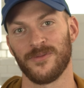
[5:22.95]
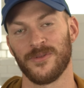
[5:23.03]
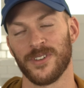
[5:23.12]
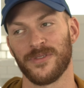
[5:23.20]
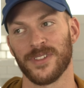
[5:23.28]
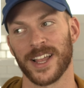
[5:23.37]

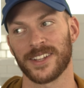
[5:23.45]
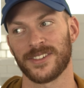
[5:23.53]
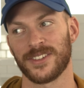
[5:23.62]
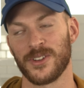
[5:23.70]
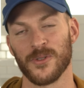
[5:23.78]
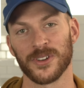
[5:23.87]

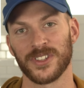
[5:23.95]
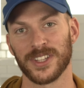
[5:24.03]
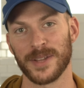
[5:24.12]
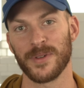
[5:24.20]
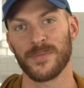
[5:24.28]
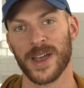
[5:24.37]
reflects your
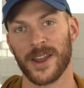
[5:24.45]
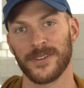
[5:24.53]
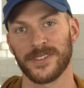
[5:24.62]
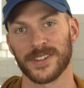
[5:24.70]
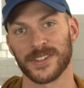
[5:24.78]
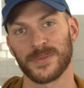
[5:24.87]
sleeping
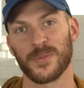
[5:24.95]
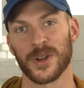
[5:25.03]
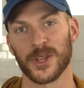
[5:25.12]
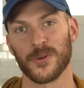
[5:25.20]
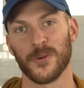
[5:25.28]
patterns is pretty